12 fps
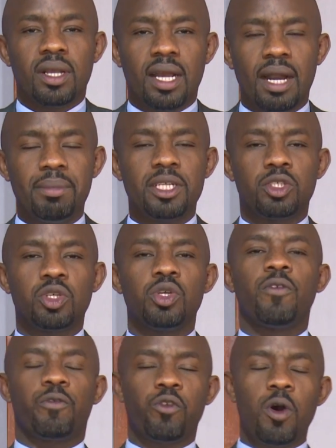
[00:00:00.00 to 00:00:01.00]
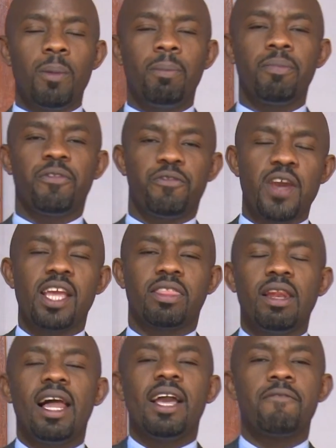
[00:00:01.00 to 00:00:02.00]
coming to you from Faith
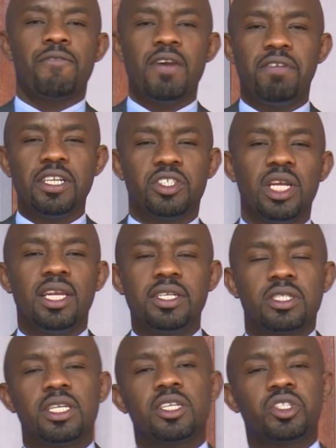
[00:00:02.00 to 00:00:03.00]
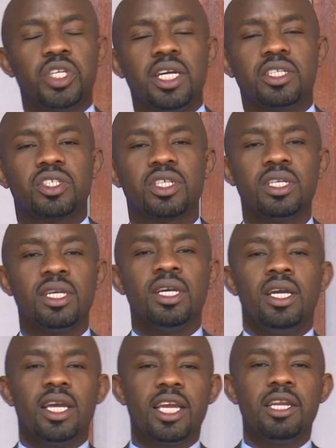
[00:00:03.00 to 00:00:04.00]
Life Evangelistic Church
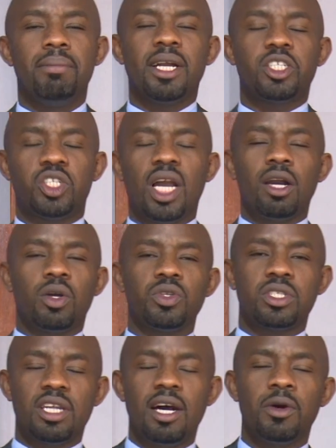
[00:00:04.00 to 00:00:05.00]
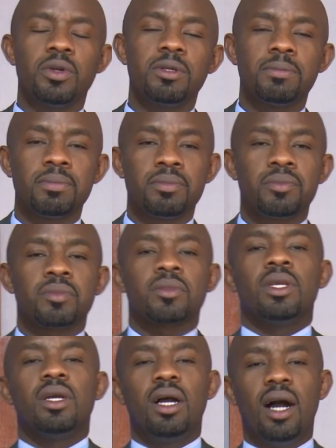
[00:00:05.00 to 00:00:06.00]
in Machakos Town
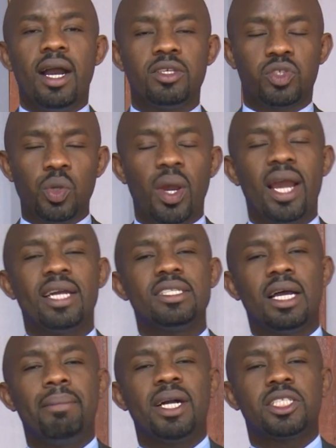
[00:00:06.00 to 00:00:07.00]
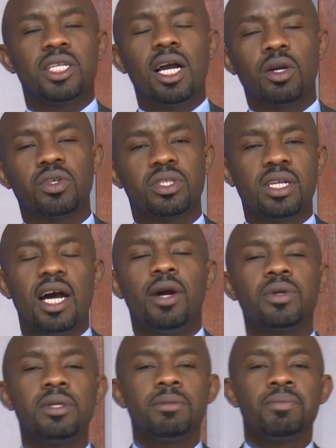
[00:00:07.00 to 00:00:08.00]
as you enter Machakos
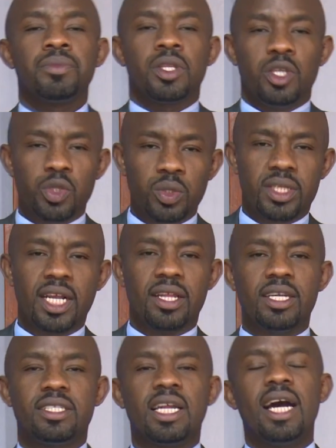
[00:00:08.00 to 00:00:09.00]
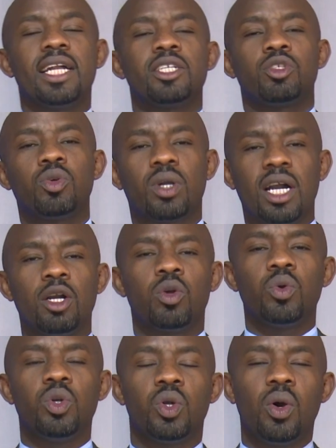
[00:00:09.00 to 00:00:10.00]
town, you take the turn to
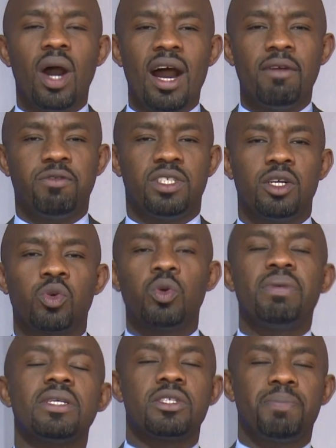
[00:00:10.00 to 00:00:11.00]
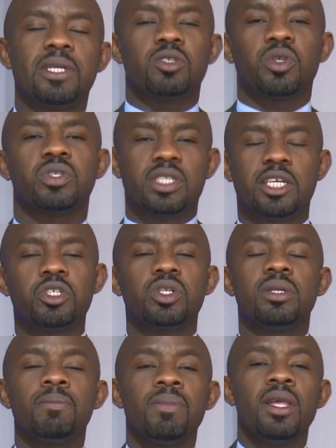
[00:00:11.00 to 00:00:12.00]
Kangundo after Rubis petrol
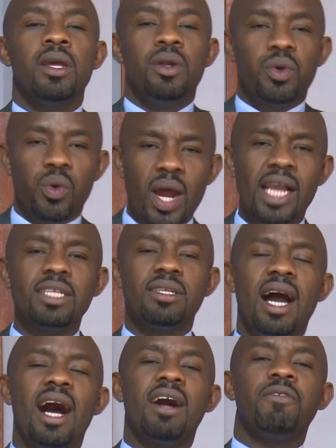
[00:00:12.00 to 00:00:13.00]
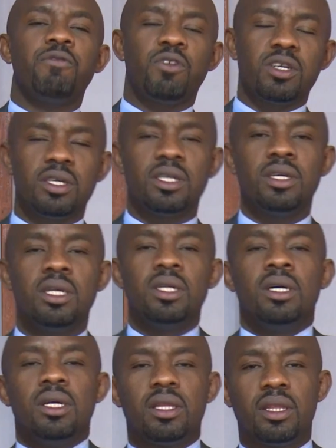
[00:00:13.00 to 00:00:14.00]
station, right after
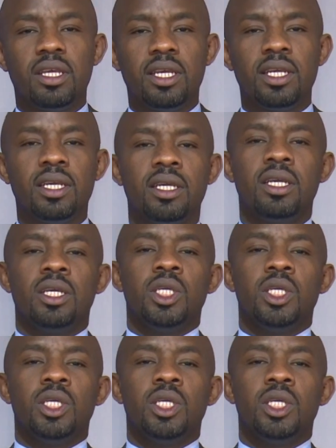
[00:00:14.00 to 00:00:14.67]
the,